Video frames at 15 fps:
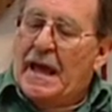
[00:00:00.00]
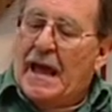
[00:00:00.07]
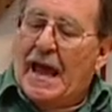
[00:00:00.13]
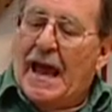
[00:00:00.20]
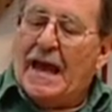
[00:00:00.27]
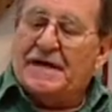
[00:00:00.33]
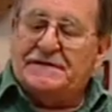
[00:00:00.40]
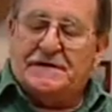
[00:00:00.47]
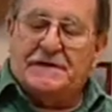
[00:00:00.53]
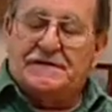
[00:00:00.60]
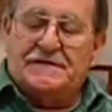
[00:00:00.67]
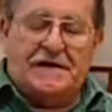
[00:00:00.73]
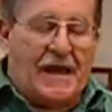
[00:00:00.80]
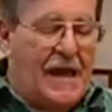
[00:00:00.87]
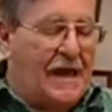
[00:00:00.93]
As the
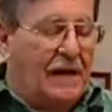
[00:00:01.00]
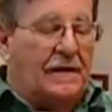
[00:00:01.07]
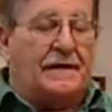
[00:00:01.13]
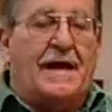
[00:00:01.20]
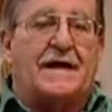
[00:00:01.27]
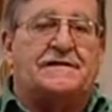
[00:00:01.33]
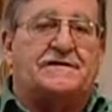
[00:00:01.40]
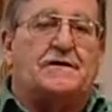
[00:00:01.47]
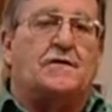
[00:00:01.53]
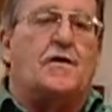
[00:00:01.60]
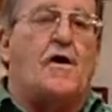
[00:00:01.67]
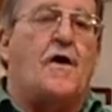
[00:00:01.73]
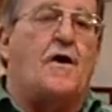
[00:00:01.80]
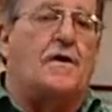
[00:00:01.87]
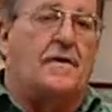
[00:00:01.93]
scale gets
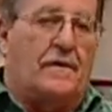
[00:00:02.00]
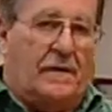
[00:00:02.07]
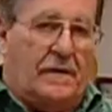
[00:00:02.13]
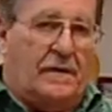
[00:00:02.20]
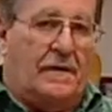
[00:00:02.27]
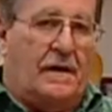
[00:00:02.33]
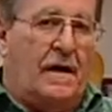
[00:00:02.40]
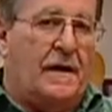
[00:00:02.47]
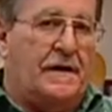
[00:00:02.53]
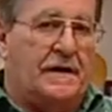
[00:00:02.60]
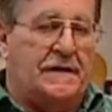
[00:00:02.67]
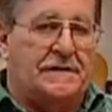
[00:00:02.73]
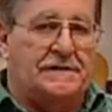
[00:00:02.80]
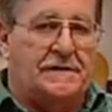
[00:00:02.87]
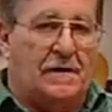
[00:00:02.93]
longer on a
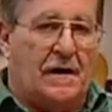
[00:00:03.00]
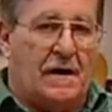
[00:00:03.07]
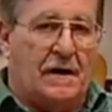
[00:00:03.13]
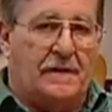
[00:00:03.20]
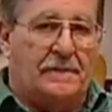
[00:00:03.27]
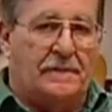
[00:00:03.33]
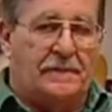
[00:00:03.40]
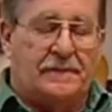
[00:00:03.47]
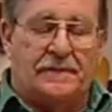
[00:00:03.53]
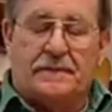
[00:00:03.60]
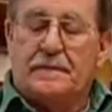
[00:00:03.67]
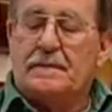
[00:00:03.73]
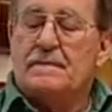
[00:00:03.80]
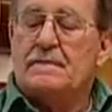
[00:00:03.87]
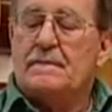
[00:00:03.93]
guitar,
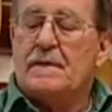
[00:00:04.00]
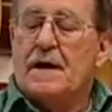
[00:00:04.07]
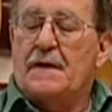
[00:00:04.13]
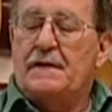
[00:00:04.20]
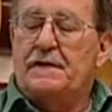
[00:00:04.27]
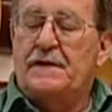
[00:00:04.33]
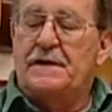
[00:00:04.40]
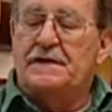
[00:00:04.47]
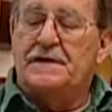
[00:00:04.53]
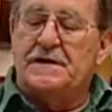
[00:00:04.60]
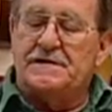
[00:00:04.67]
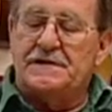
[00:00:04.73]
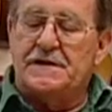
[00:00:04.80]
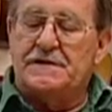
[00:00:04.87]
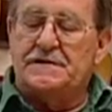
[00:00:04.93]
the
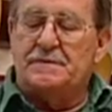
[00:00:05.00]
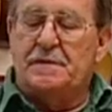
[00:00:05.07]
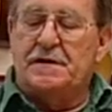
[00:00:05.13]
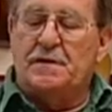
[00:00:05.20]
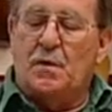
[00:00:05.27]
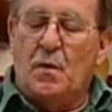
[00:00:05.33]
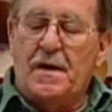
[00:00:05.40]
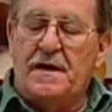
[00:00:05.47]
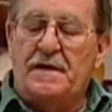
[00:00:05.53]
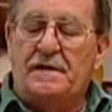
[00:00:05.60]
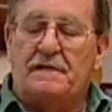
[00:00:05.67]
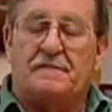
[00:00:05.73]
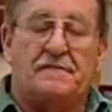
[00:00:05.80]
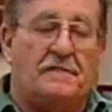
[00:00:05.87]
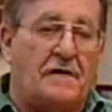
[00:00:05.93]
distance between
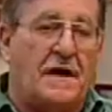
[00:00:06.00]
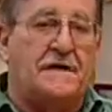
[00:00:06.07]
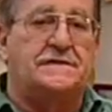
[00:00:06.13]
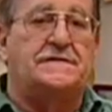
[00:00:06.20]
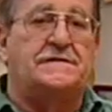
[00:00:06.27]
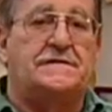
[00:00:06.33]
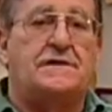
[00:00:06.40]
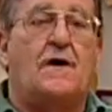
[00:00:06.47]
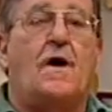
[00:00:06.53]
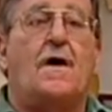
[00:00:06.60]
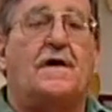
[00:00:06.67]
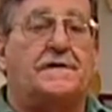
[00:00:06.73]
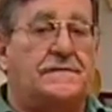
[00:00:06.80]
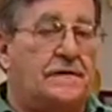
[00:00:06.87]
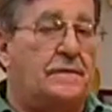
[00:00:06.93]
the frets
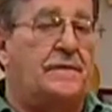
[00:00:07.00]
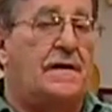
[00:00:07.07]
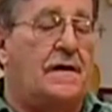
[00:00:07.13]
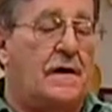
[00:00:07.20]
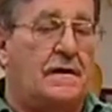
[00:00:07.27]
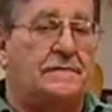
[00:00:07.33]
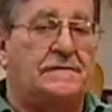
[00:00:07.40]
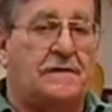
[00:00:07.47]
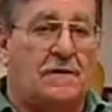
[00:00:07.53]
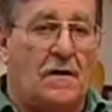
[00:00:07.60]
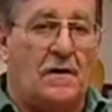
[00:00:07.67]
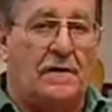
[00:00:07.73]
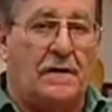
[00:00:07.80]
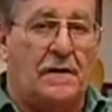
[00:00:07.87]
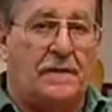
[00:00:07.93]
also becomes
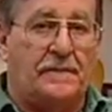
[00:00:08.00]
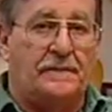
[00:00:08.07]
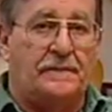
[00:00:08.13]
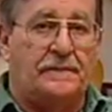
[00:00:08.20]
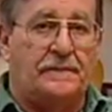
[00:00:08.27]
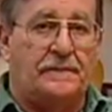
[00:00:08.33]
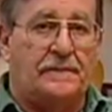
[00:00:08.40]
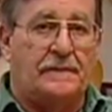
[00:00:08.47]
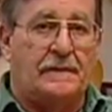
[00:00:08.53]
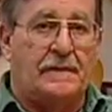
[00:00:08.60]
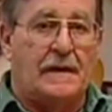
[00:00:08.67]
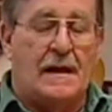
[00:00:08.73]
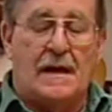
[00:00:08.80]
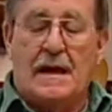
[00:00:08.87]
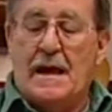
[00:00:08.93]
longer.
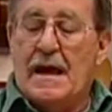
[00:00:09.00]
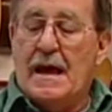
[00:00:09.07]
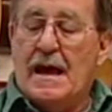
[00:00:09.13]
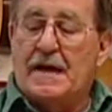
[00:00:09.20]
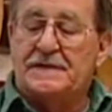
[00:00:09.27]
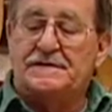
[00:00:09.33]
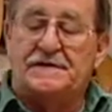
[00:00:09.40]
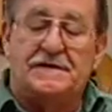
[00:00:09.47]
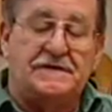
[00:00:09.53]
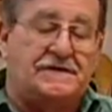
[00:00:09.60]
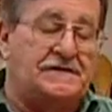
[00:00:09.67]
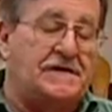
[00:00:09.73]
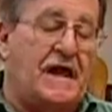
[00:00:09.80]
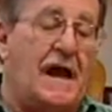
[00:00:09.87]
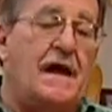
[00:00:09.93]
As the
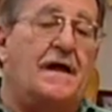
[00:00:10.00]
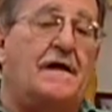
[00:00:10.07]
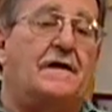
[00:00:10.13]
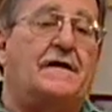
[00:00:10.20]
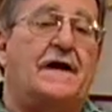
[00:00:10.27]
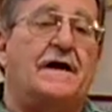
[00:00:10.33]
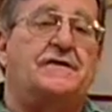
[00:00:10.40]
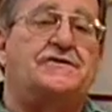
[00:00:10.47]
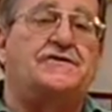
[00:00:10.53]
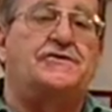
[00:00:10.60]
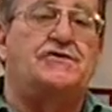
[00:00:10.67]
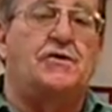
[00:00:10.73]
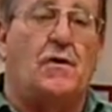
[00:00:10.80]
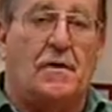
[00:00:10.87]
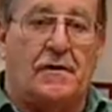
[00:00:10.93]
scale gets
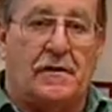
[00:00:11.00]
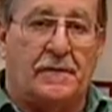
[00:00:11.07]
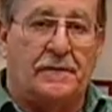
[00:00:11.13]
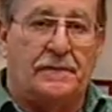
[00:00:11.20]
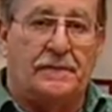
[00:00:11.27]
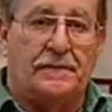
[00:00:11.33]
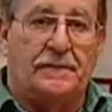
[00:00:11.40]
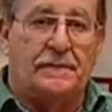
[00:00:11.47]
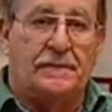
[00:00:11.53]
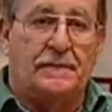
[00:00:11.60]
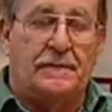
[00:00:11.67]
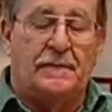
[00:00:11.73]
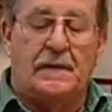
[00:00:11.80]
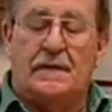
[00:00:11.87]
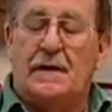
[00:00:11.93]
shorter,
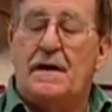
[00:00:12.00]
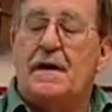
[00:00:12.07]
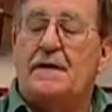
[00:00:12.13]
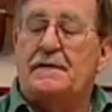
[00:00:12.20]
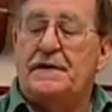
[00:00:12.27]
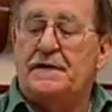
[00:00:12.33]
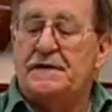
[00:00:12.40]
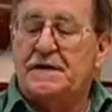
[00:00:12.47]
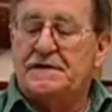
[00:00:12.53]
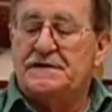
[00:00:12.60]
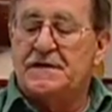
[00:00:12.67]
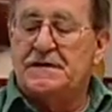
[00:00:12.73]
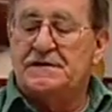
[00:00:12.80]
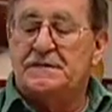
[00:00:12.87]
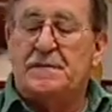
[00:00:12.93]
the
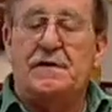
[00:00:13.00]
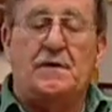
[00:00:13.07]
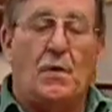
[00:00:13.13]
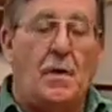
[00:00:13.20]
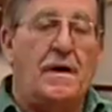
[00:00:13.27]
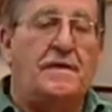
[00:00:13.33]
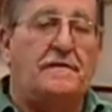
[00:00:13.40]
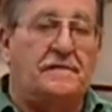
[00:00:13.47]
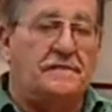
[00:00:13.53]
distance between the